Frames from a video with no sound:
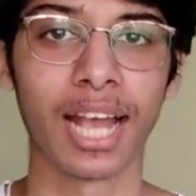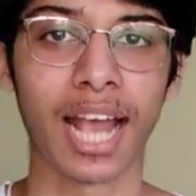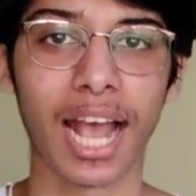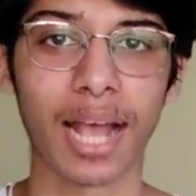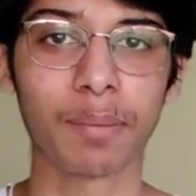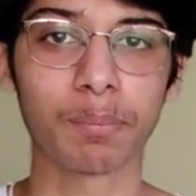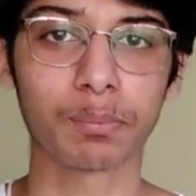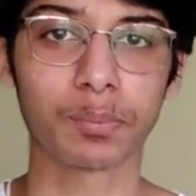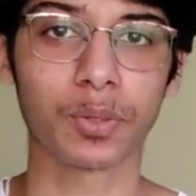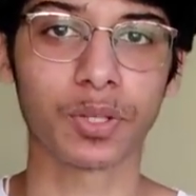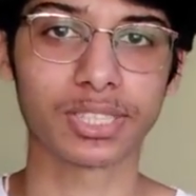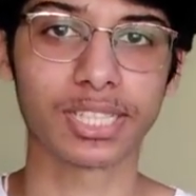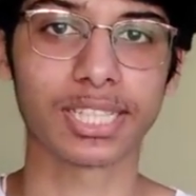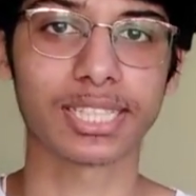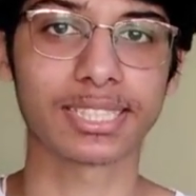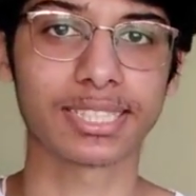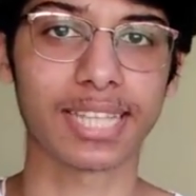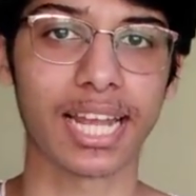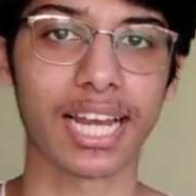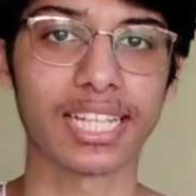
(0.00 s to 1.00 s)
I am
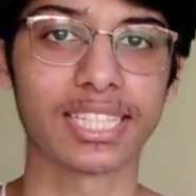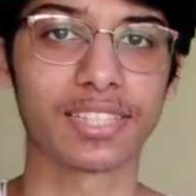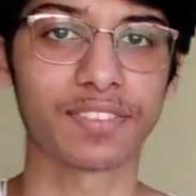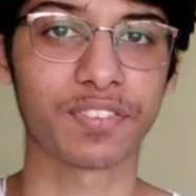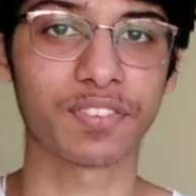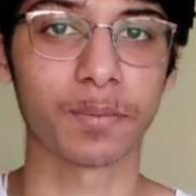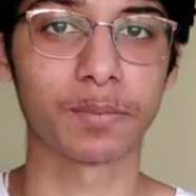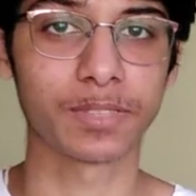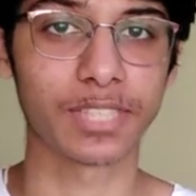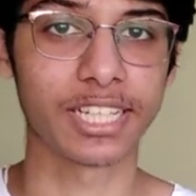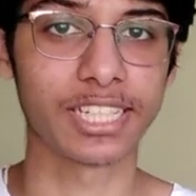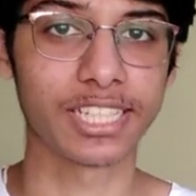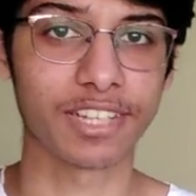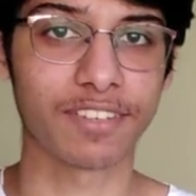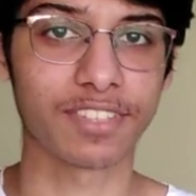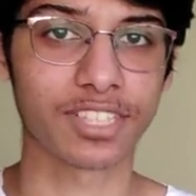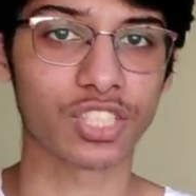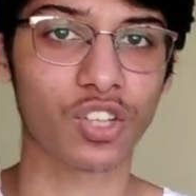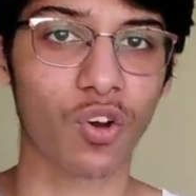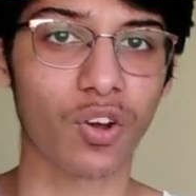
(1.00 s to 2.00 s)
Prakshesh Chalise from St.
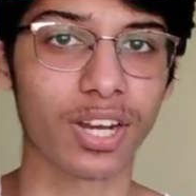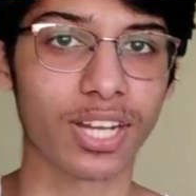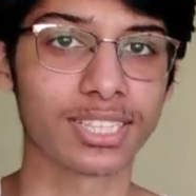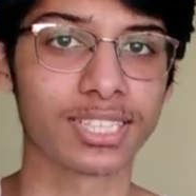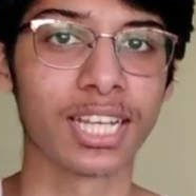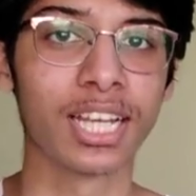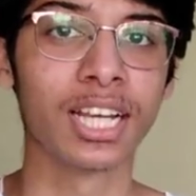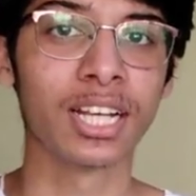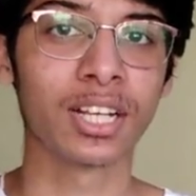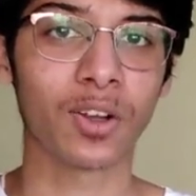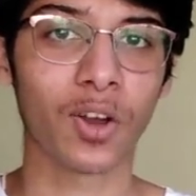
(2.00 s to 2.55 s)
James College,